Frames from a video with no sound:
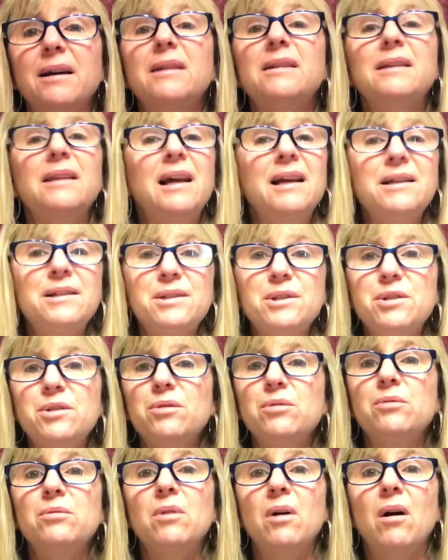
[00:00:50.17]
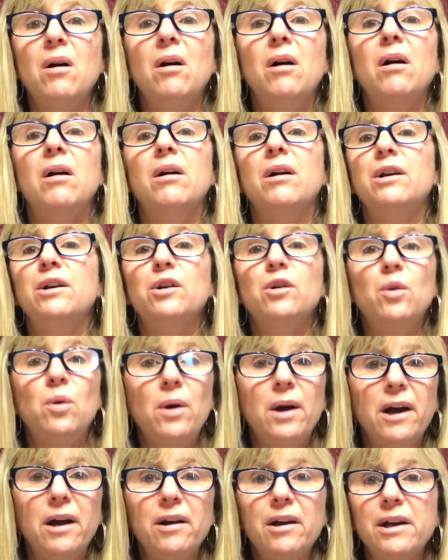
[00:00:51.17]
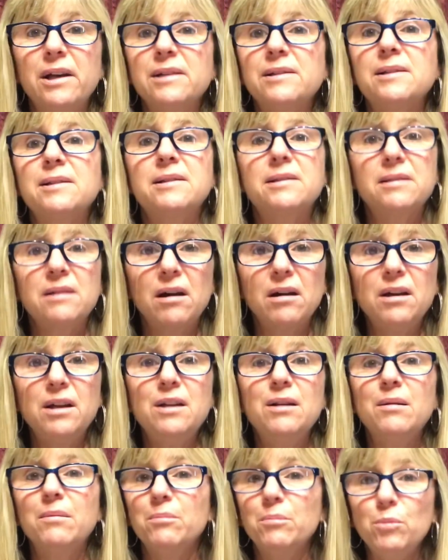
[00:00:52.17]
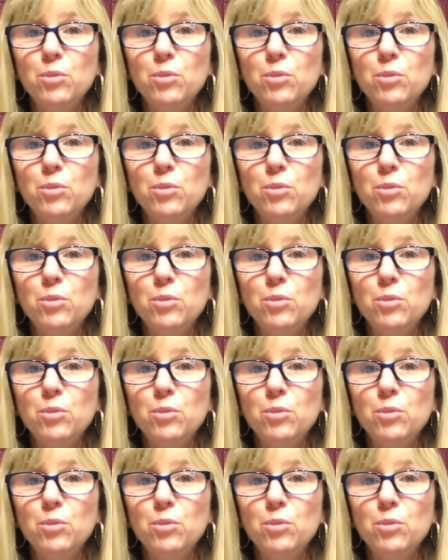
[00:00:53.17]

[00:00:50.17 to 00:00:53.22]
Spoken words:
unless you are an Aquarius sun,